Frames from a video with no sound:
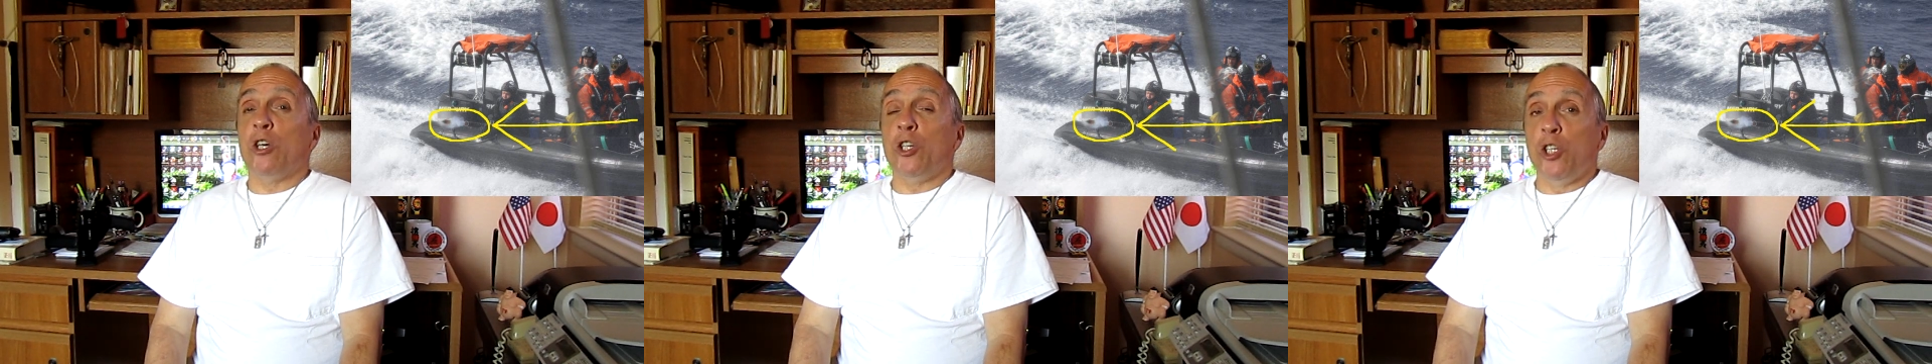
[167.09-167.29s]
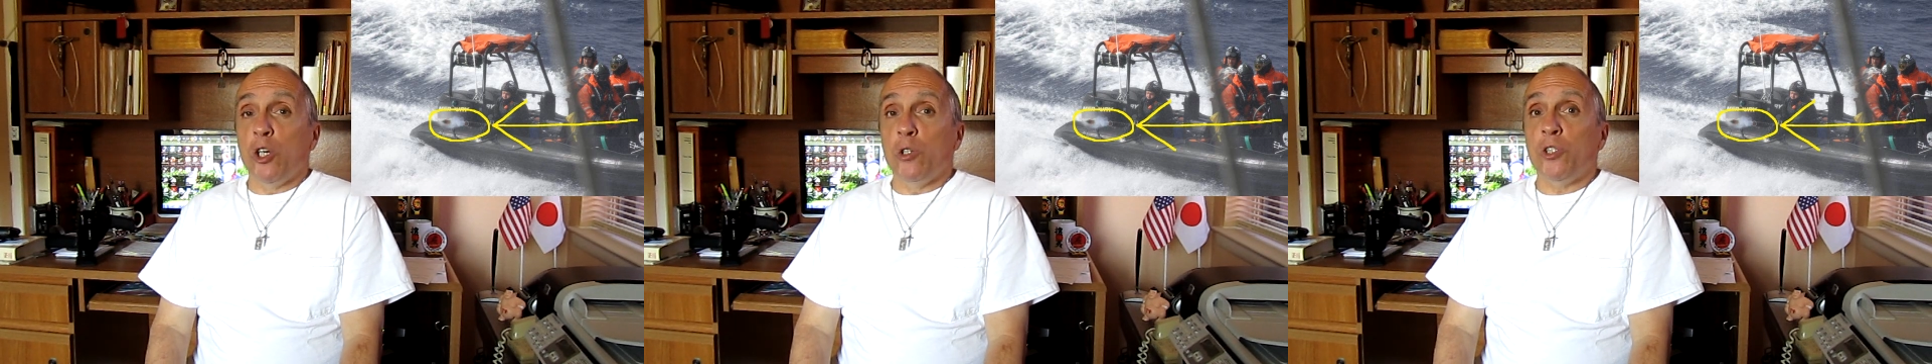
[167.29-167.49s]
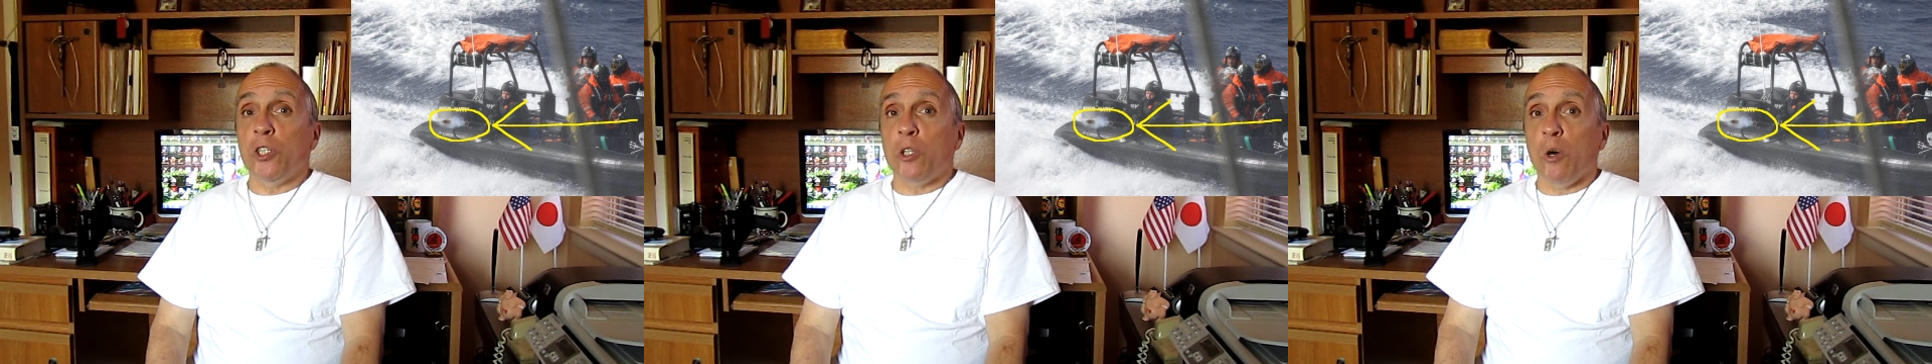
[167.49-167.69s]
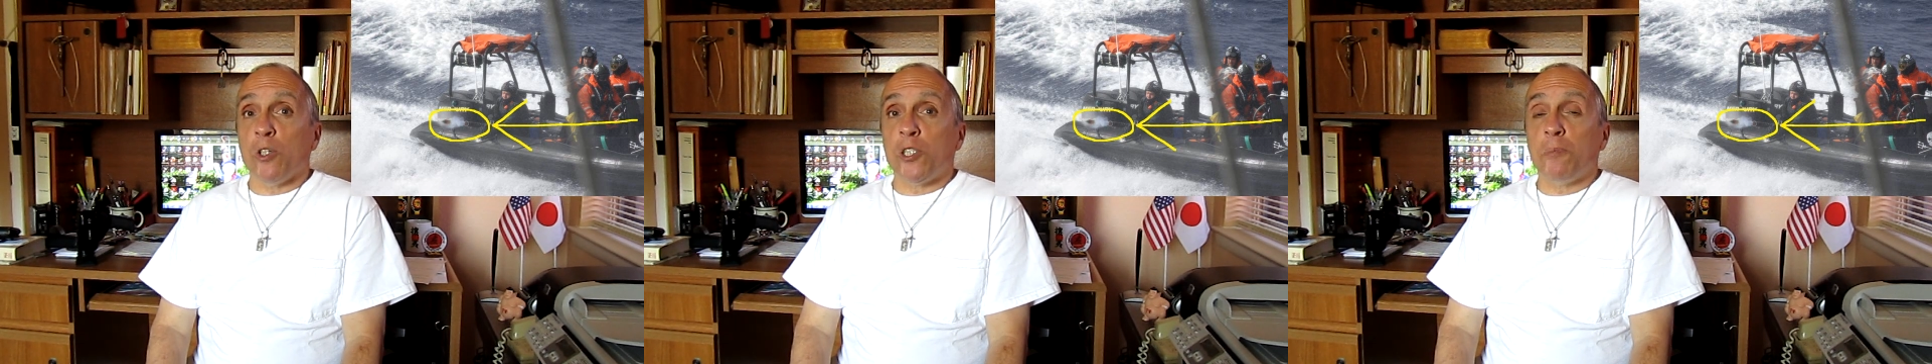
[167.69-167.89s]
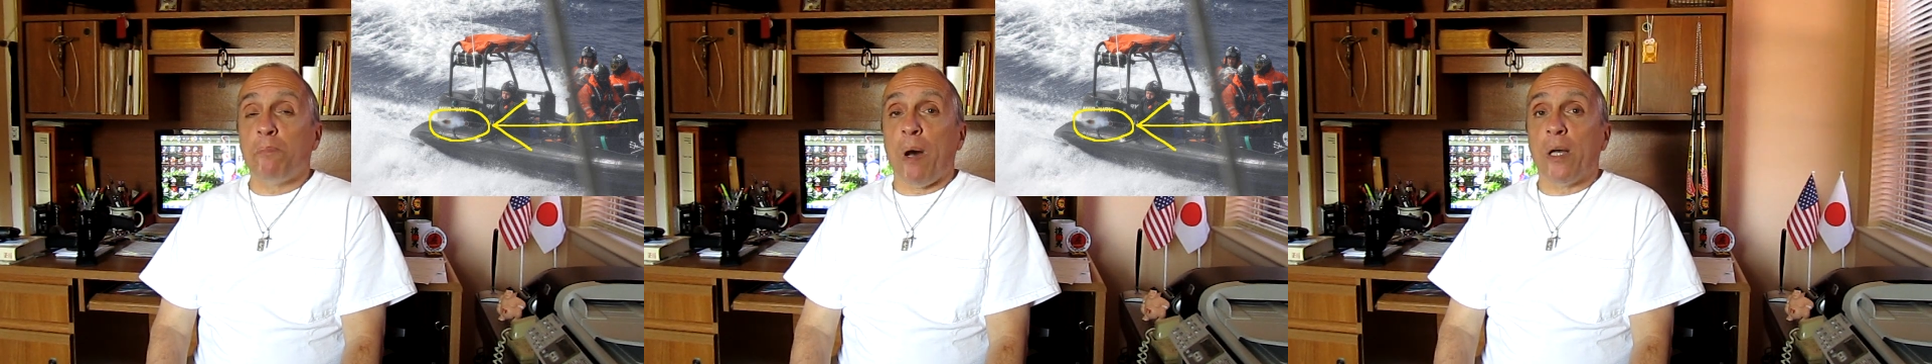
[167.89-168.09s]
using
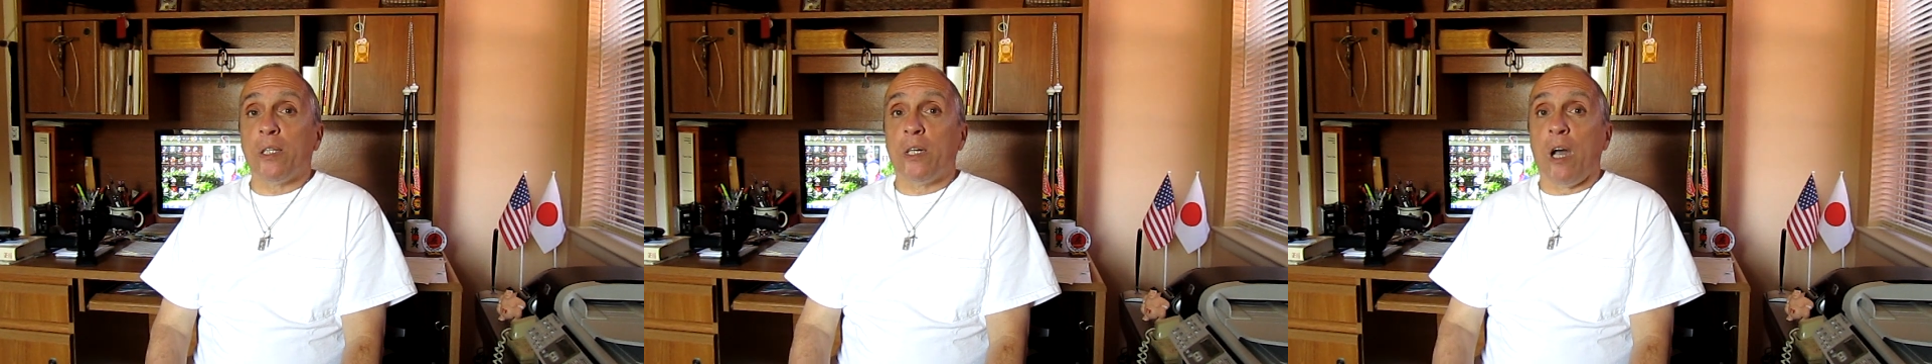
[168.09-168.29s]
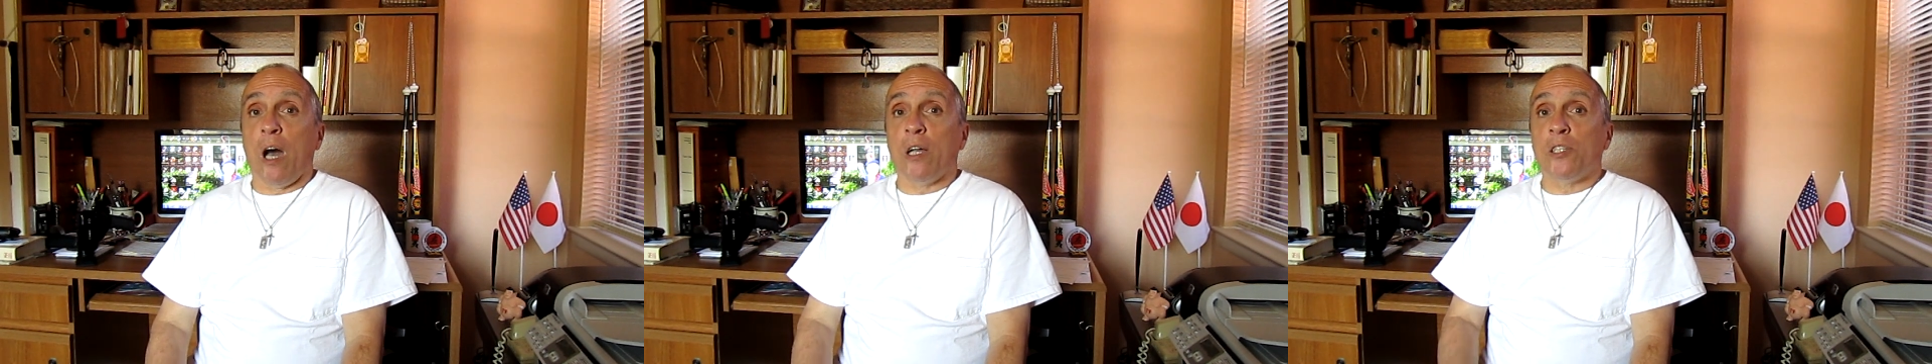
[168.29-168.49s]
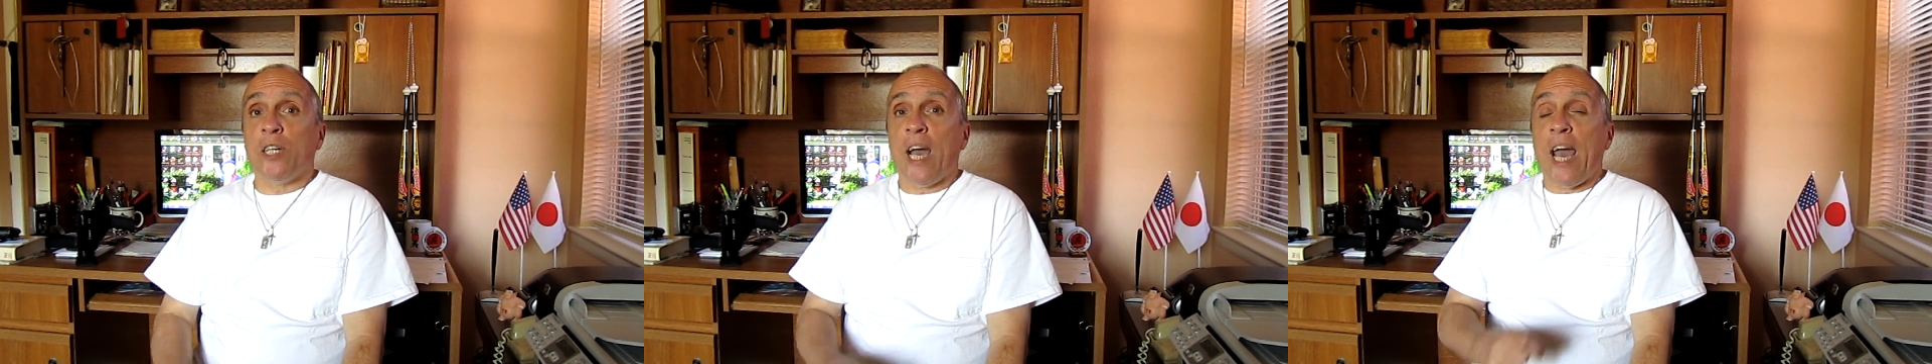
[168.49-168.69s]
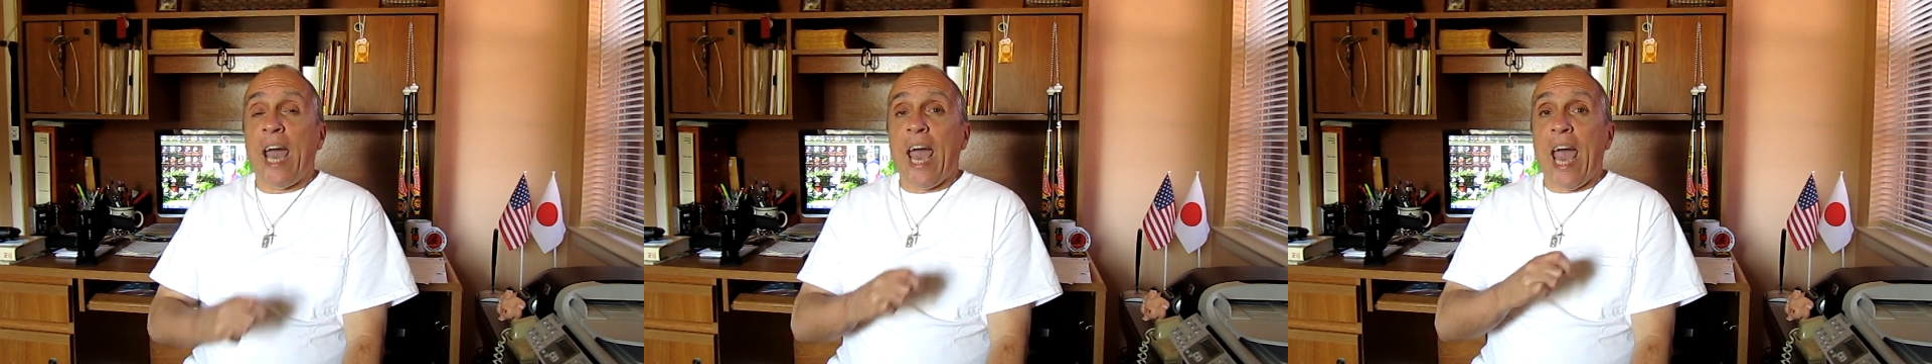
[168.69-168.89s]
those spud guns